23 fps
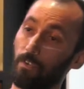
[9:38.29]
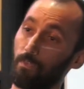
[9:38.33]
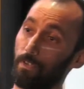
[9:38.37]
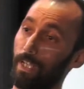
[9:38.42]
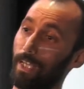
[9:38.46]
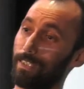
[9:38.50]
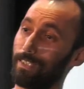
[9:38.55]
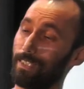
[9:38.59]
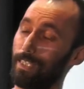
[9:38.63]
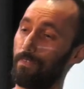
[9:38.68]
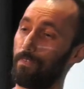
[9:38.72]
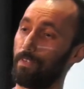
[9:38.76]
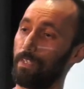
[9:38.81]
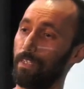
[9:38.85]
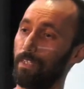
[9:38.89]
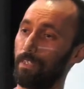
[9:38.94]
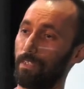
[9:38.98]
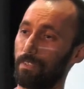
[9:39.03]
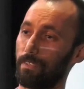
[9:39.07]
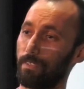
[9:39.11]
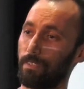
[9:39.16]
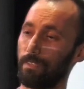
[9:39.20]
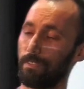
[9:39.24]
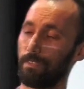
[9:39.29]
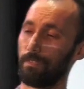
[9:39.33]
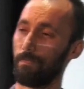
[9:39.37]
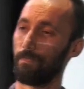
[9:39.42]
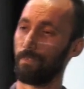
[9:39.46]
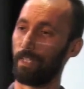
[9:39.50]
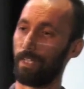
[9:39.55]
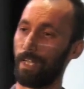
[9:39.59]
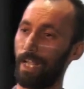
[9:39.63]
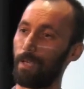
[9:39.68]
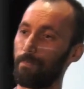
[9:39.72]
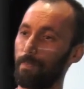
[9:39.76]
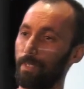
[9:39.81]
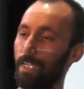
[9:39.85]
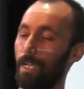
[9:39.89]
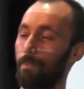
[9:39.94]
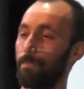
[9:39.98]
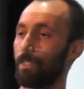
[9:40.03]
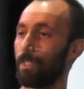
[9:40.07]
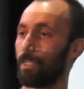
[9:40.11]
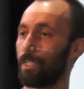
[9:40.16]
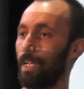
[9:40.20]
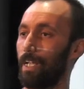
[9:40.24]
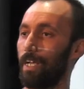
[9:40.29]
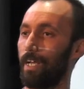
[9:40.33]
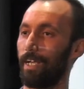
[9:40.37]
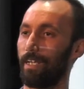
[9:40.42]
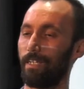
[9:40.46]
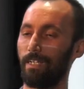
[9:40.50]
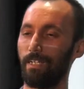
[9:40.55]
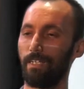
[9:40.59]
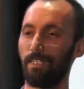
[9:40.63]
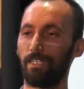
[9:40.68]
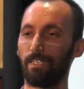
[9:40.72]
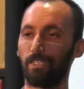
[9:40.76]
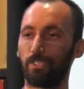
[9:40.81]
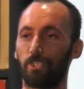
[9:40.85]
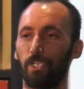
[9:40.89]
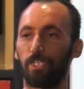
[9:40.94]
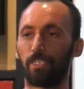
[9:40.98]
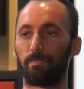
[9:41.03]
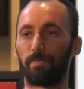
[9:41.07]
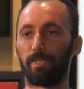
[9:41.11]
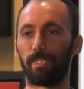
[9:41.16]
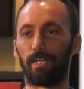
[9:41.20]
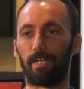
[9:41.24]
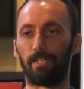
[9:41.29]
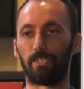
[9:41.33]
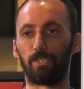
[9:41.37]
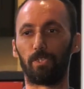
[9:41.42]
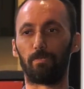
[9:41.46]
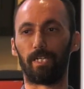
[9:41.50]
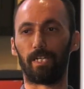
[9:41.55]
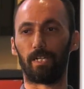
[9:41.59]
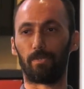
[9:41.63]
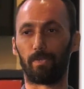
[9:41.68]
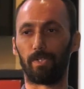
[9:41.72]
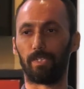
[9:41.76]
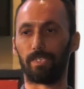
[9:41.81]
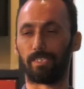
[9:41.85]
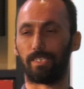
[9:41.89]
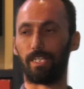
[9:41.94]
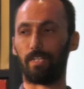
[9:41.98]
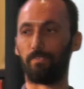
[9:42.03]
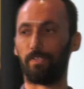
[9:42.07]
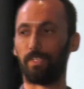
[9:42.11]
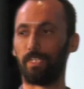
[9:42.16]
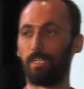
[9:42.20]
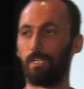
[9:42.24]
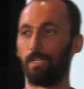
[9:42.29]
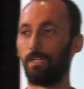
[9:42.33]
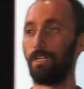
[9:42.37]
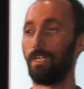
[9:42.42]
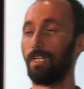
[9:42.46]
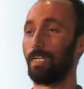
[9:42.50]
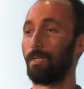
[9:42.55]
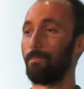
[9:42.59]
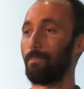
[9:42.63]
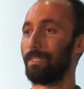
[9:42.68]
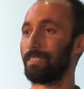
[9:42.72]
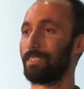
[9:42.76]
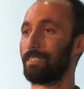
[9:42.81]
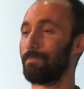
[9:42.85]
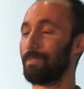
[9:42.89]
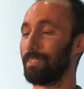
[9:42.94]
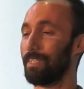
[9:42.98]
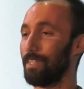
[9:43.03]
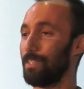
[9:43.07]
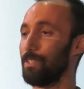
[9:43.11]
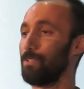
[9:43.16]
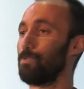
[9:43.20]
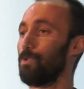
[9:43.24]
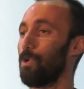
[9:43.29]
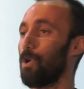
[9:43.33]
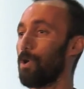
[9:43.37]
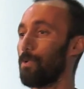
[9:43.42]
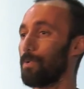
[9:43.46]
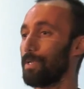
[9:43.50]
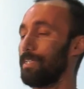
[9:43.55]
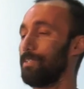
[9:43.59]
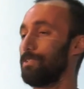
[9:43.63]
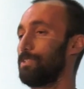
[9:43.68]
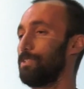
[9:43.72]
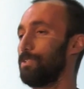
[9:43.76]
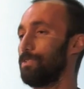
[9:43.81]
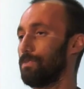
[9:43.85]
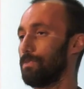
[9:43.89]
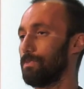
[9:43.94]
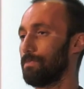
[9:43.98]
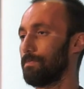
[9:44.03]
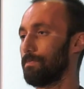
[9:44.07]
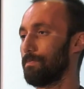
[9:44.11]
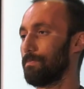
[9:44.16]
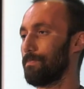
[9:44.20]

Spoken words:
for the next 7 years and I become your client just because you made a real estate video about something that you already do?